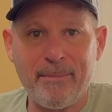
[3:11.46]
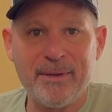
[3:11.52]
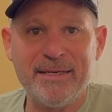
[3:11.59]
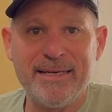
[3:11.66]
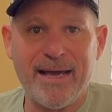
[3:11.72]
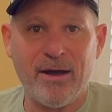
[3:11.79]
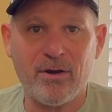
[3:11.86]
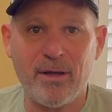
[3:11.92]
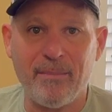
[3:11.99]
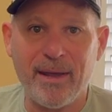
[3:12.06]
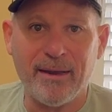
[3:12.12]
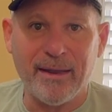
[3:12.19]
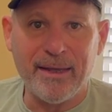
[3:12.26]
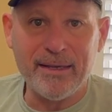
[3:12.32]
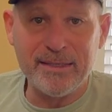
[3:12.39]
and down on my
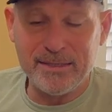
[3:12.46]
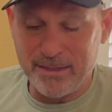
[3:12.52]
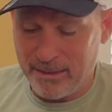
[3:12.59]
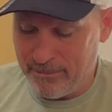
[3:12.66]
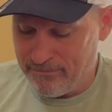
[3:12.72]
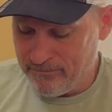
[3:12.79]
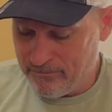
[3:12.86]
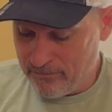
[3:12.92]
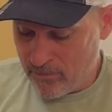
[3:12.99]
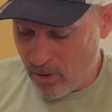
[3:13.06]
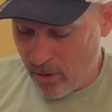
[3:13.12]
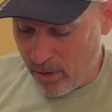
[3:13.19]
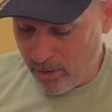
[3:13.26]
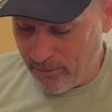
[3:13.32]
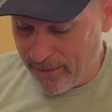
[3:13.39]
legs,
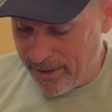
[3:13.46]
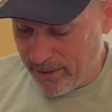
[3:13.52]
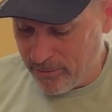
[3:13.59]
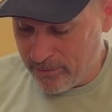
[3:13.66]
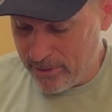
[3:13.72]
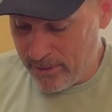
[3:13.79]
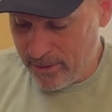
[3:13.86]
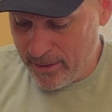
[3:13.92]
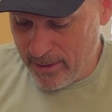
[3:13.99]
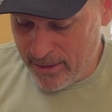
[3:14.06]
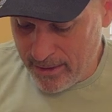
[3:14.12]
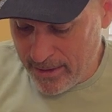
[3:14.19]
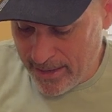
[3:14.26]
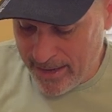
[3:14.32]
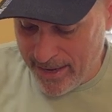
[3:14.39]
all around,
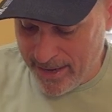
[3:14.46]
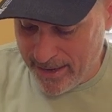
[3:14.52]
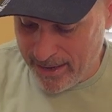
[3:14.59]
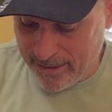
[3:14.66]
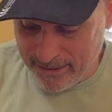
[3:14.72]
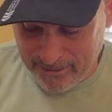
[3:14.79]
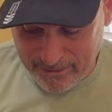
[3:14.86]
and